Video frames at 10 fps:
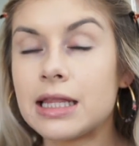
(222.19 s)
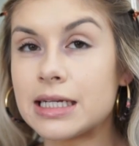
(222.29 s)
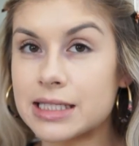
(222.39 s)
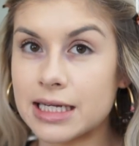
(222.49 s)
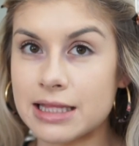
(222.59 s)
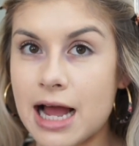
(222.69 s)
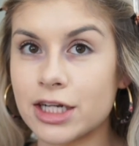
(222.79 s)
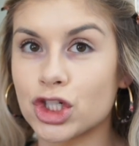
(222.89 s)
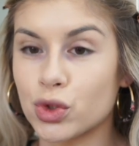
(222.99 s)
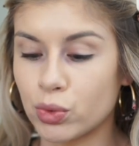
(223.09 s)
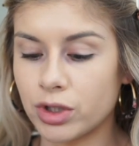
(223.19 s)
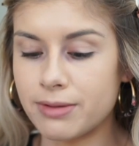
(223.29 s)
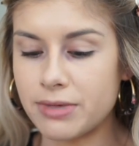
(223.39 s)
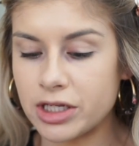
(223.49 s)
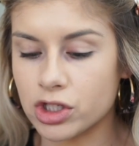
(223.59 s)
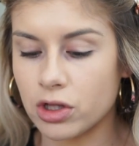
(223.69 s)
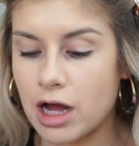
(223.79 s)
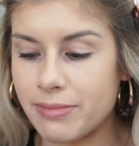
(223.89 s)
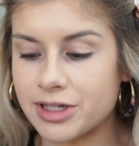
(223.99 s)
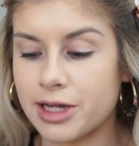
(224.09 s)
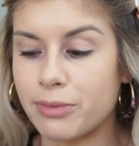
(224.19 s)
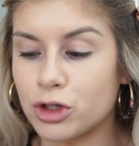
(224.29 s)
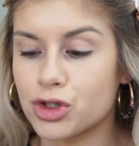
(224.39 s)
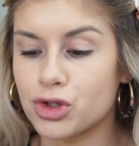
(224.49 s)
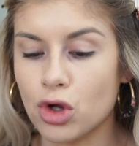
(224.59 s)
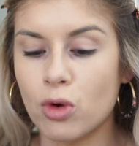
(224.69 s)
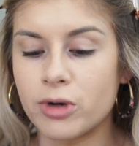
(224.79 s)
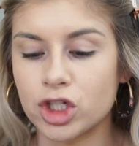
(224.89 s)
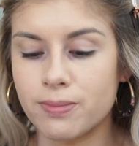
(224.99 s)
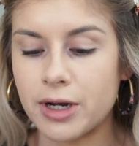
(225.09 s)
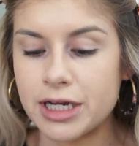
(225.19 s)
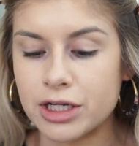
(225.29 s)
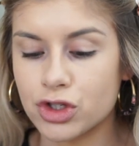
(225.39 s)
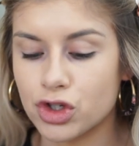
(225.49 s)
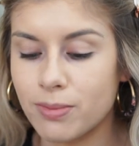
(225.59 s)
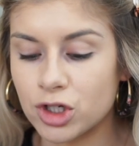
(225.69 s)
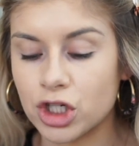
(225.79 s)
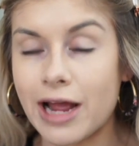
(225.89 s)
things like that, just really means a lot because I put so much money and so much